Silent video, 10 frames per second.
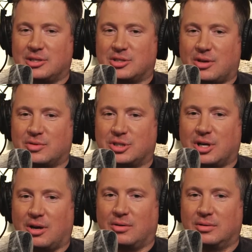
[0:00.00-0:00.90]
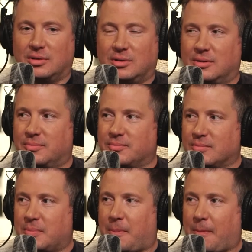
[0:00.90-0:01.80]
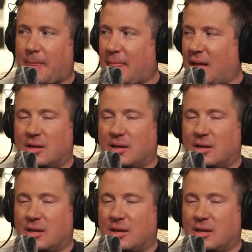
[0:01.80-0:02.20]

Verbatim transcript: cut to your. Show. I was looking at your image,